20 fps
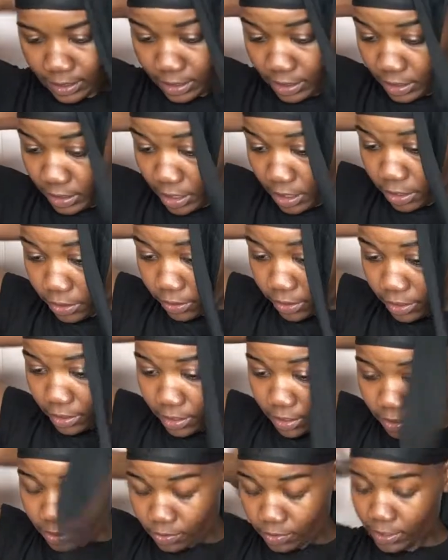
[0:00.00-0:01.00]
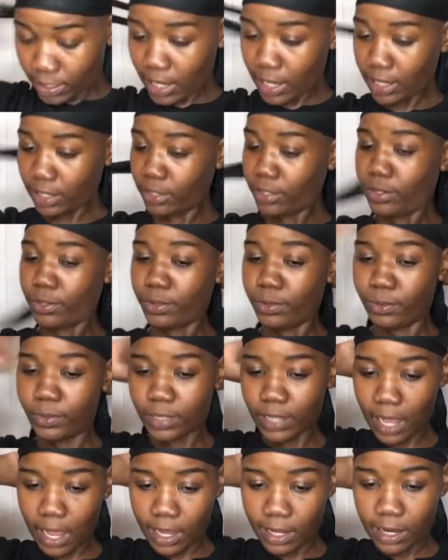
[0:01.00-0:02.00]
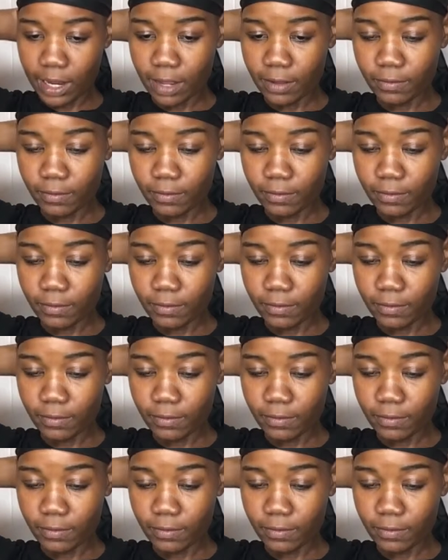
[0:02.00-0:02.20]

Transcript: And another thing, don't tie it too tight.